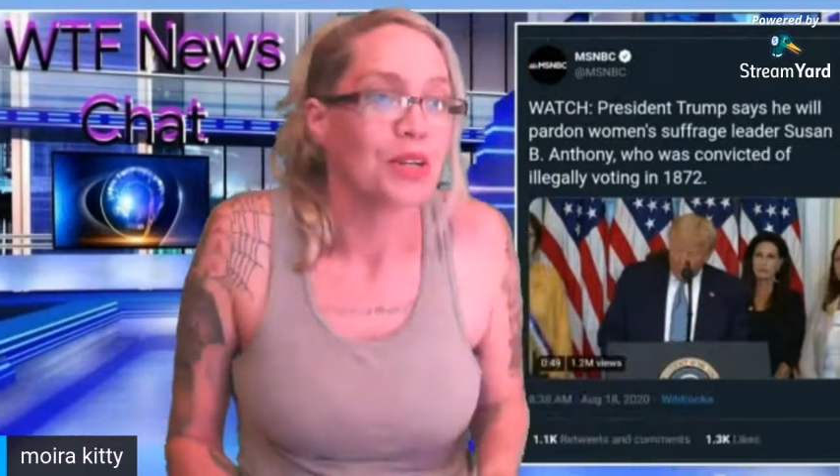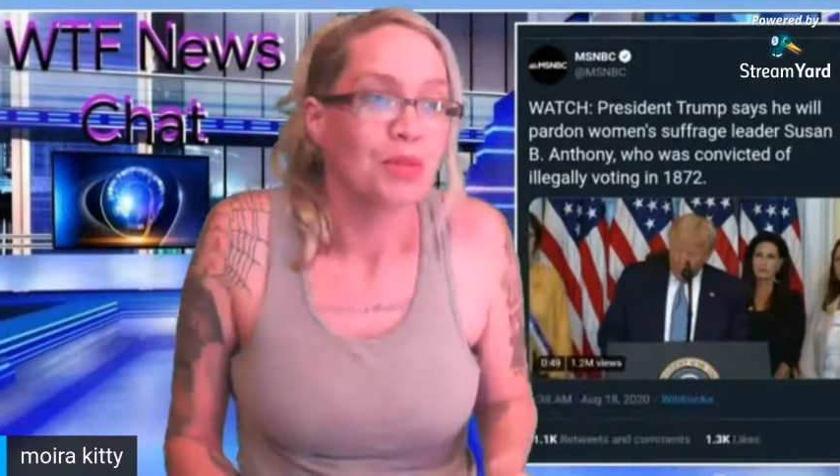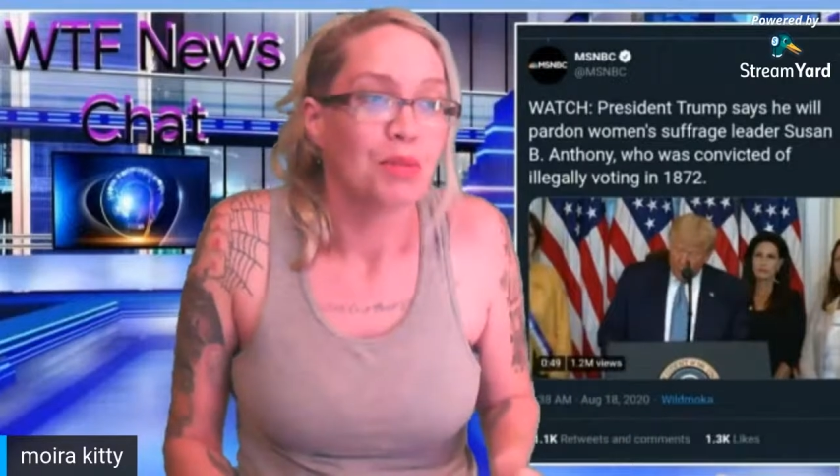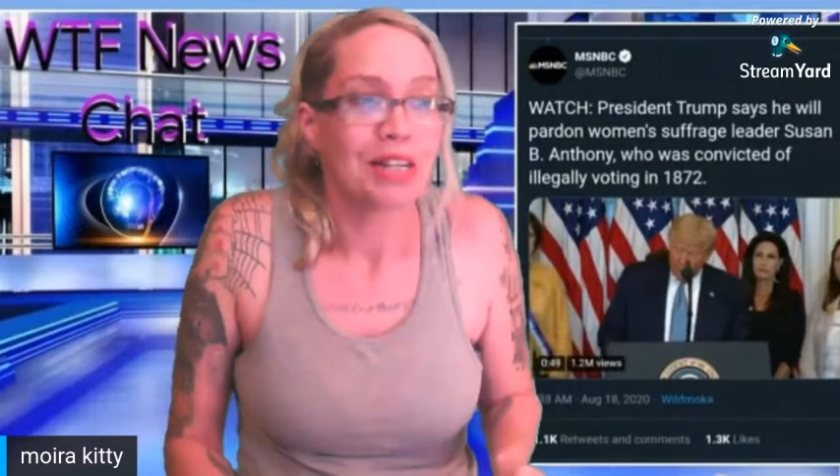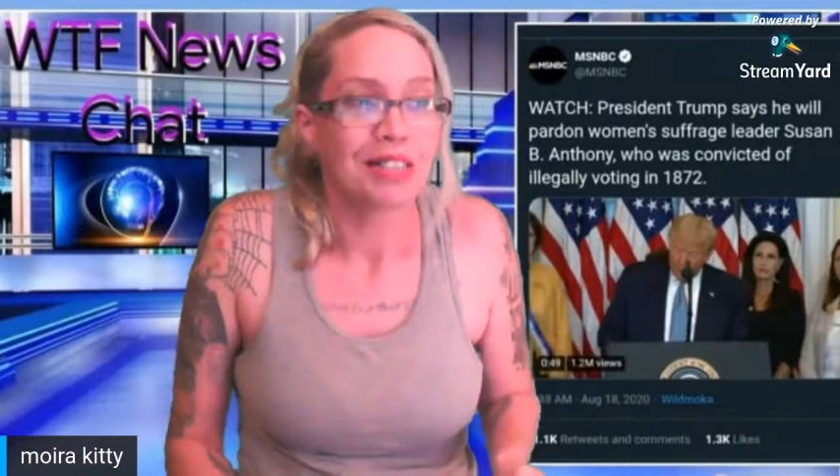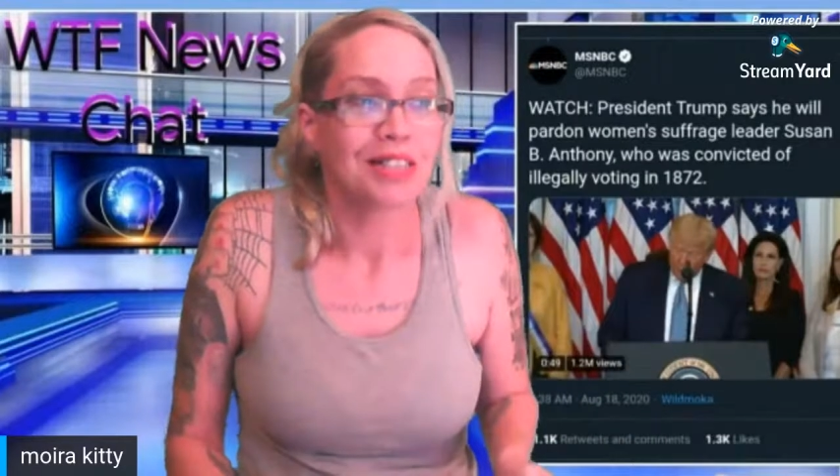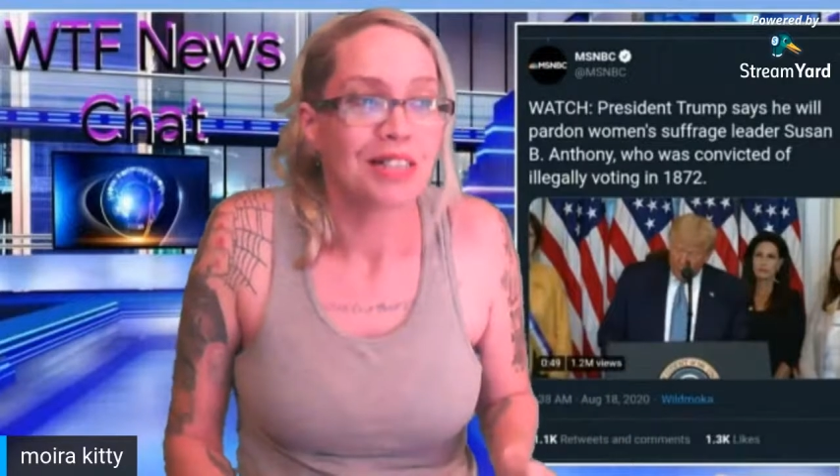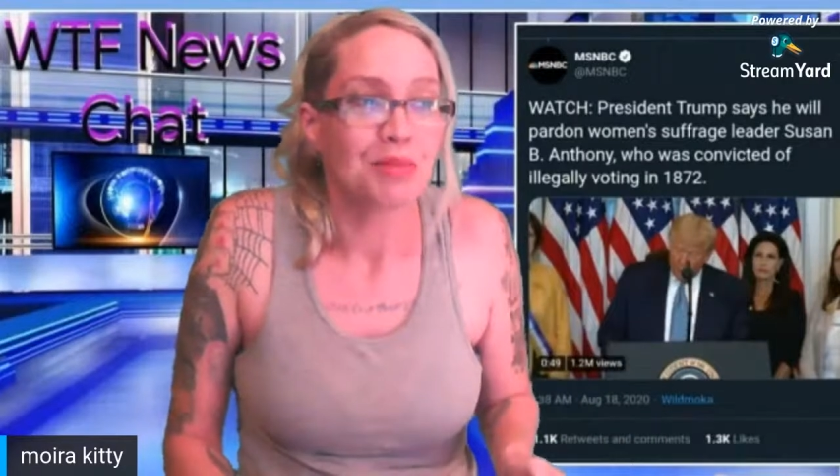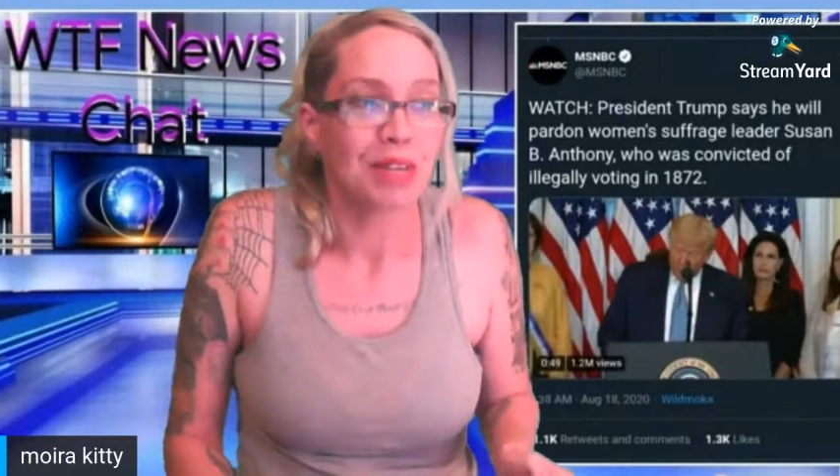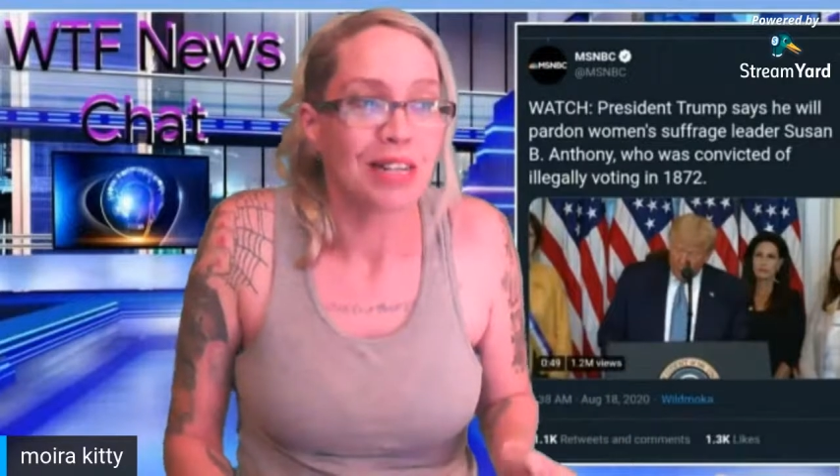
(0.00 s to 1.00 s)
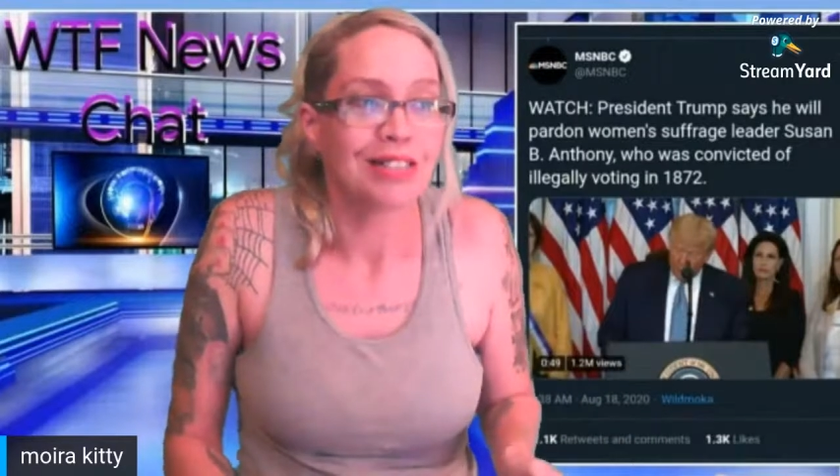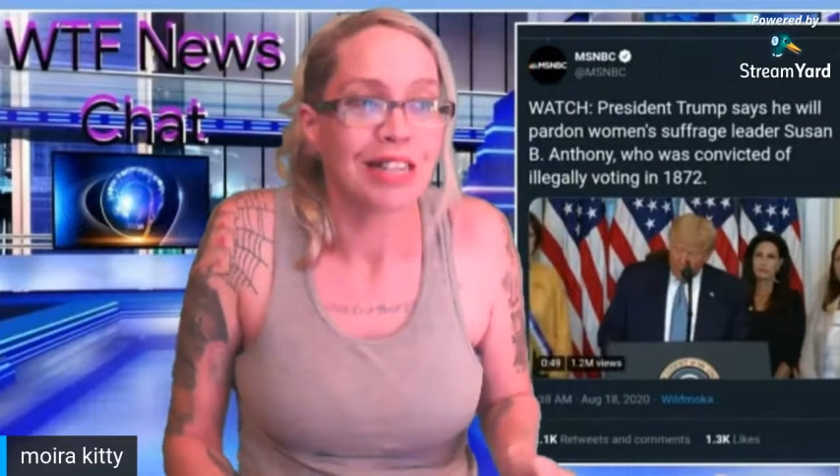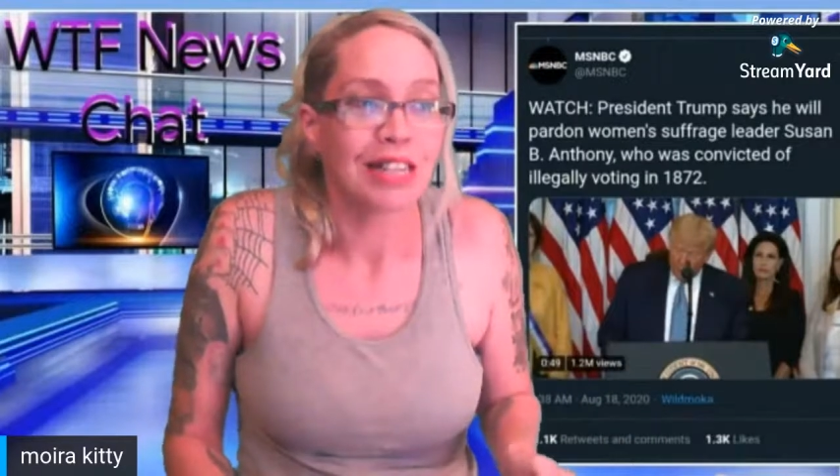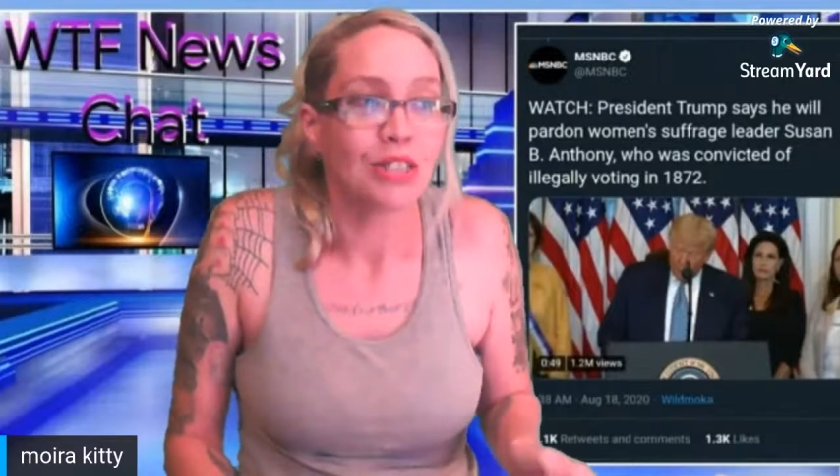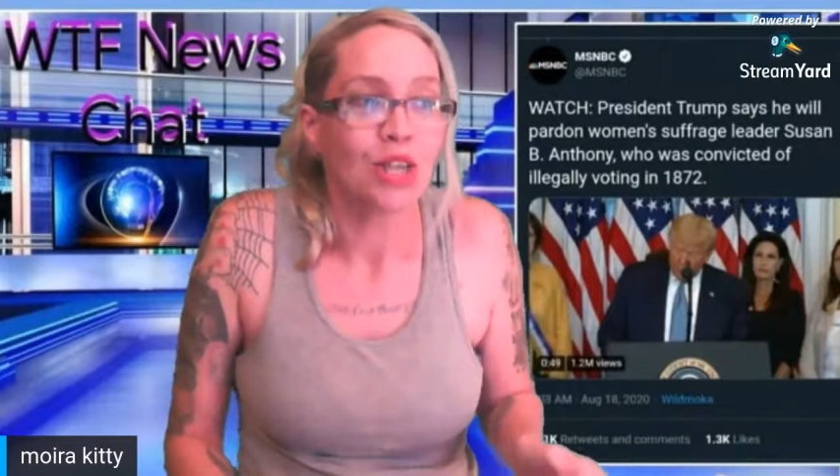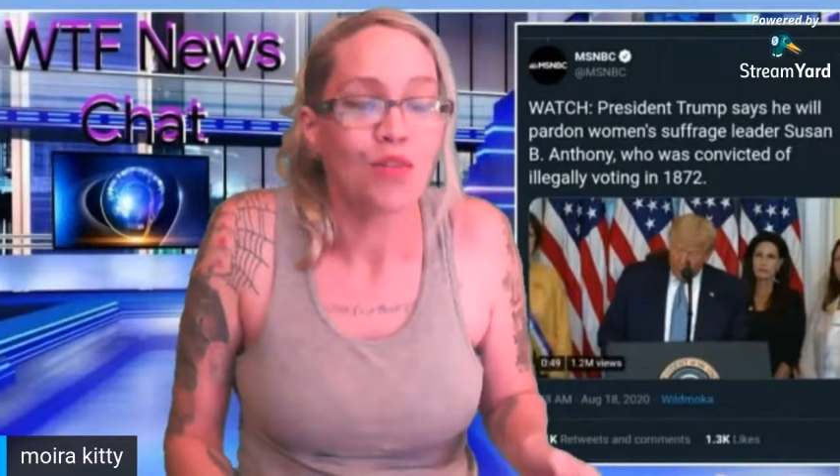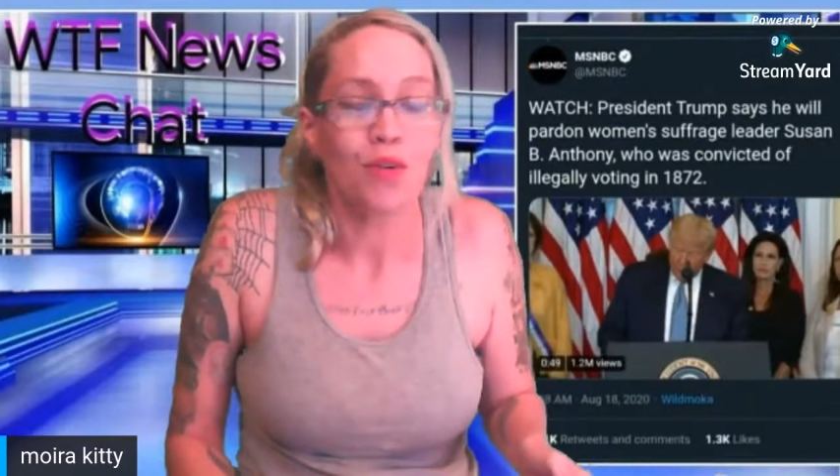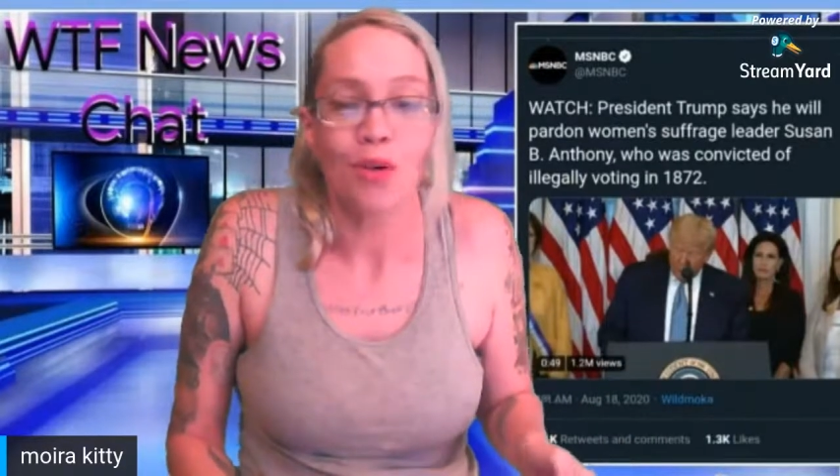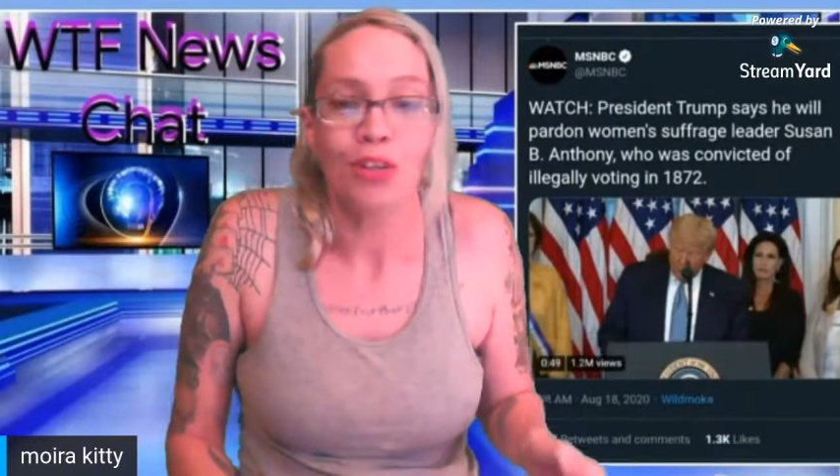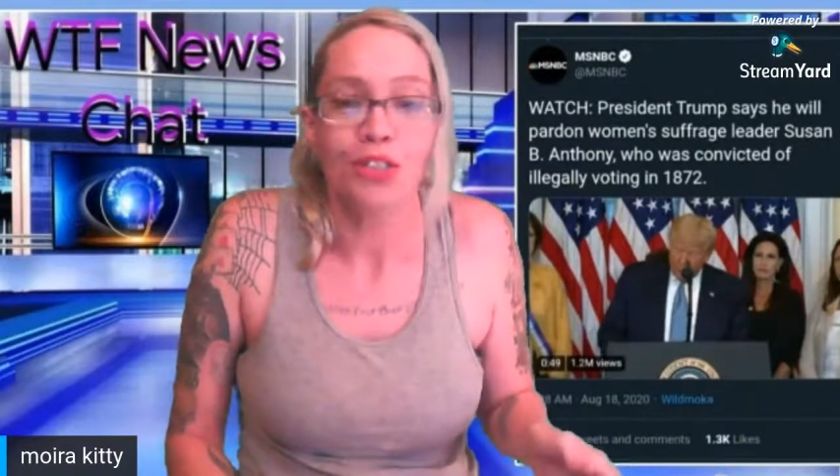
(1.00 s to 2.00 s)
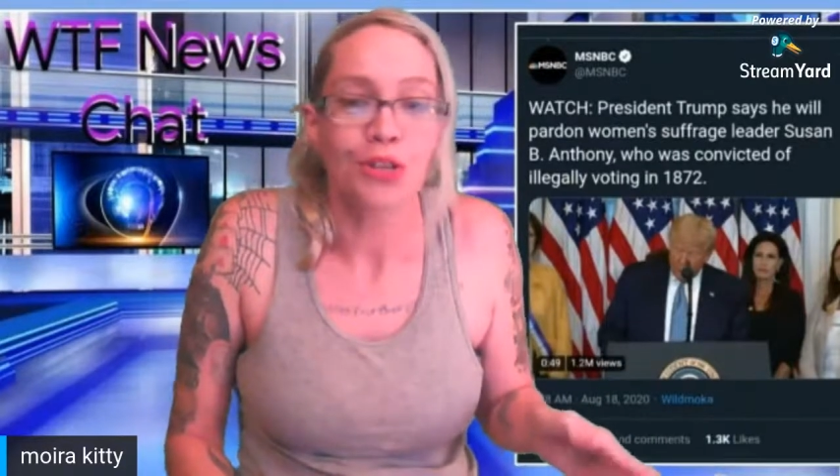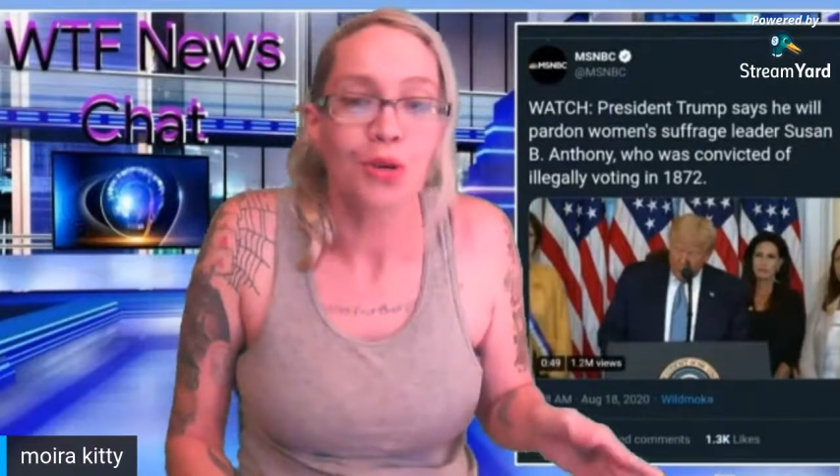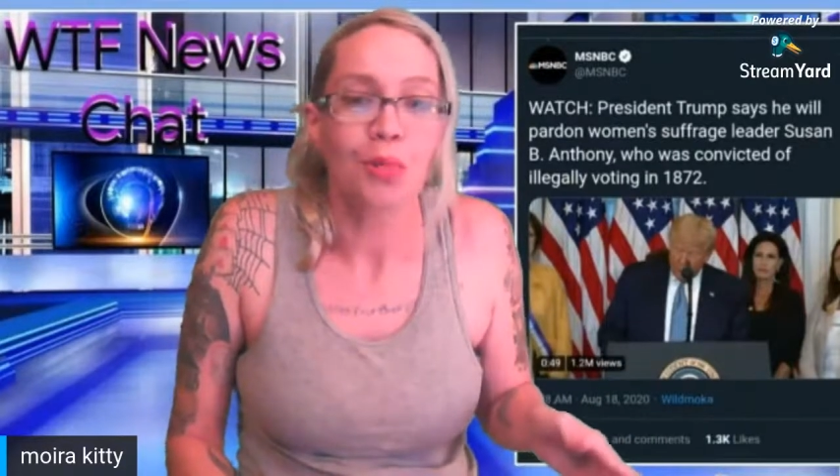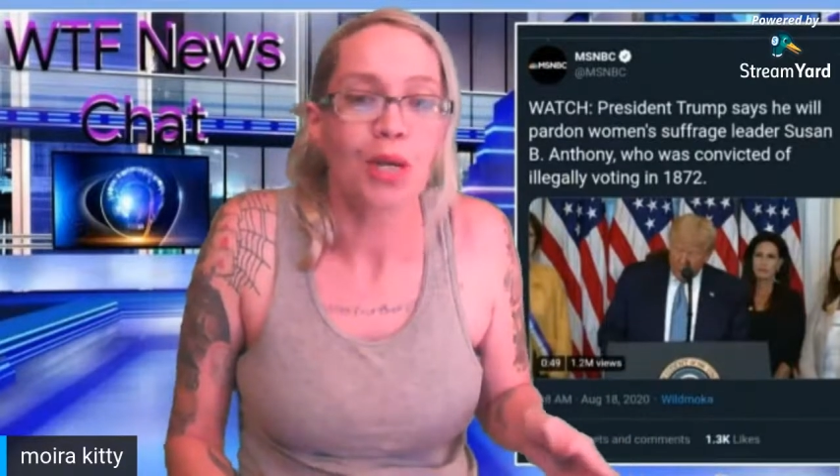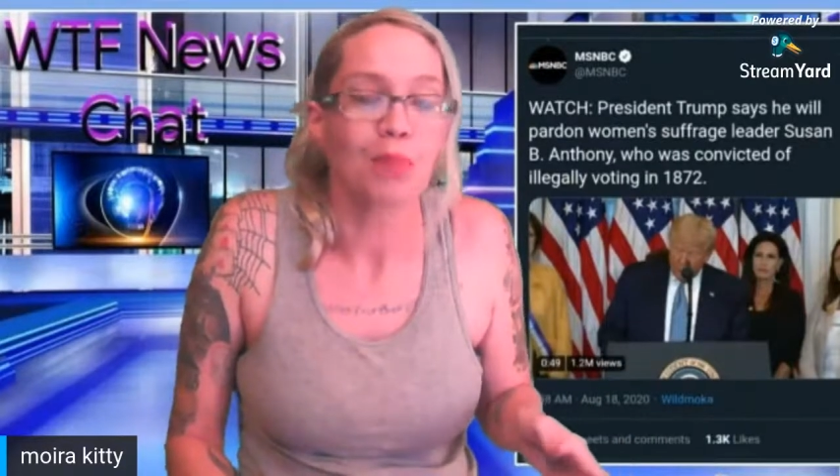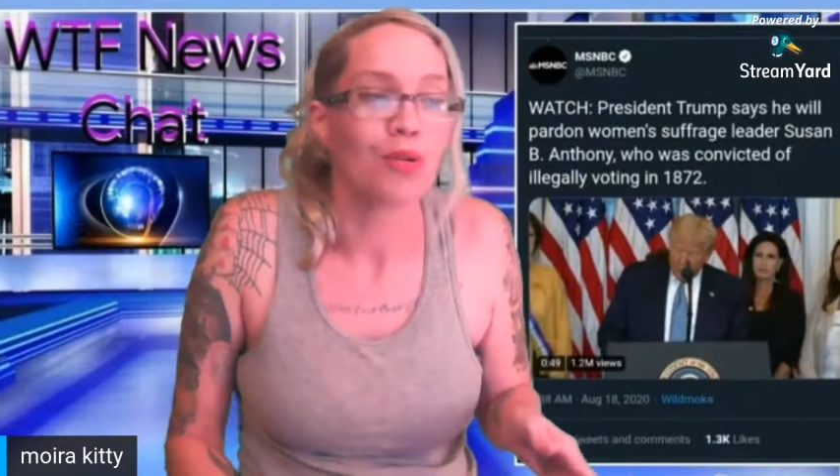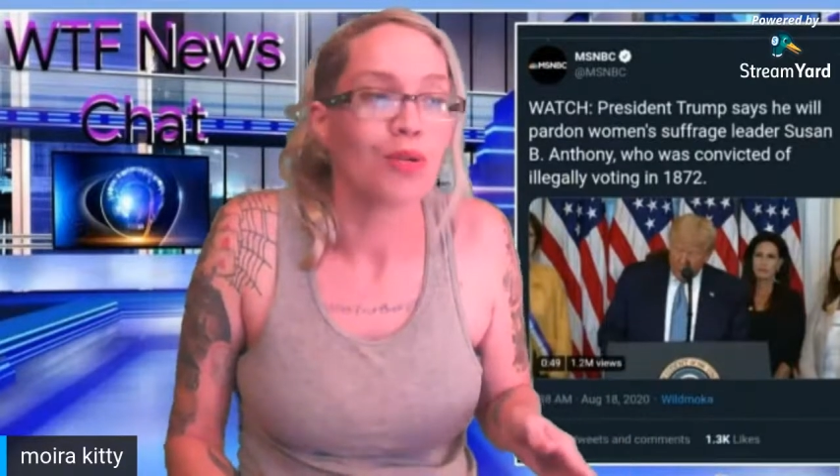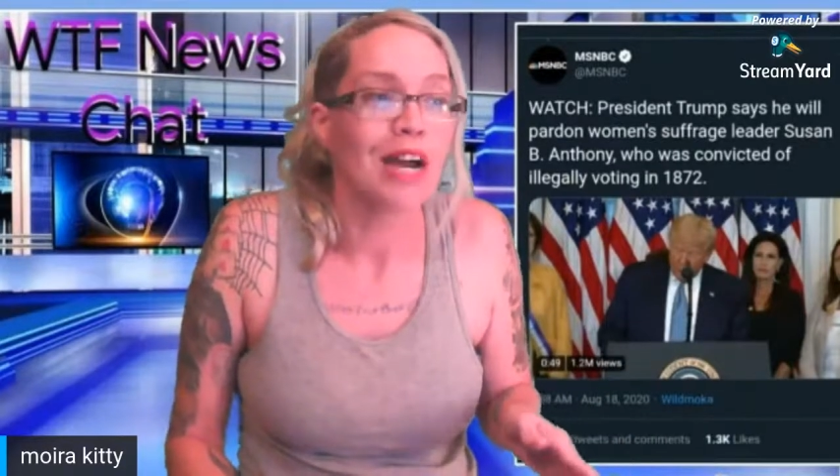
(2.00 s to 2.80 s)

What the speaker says: because I mean he's known for wanting to troll people.